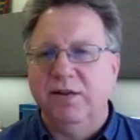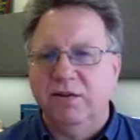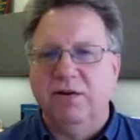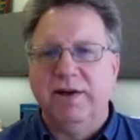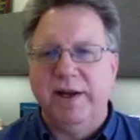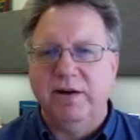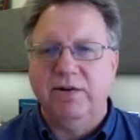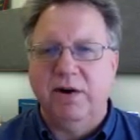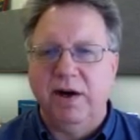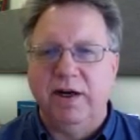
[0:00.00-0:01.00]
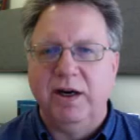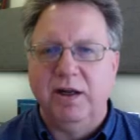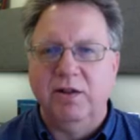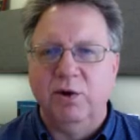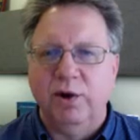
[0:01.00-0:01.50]
the little calendar
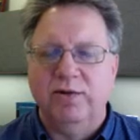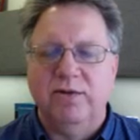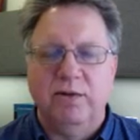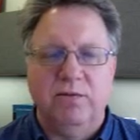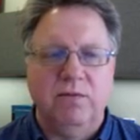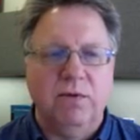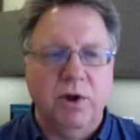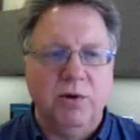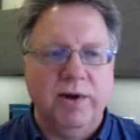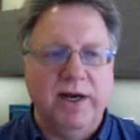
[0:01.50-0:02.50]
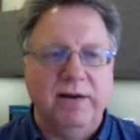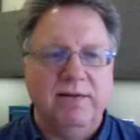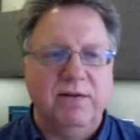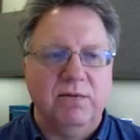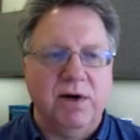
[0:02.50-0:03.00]
icon located
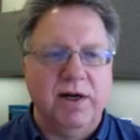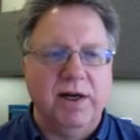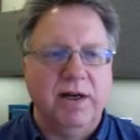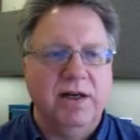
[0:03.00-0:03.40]
to the right.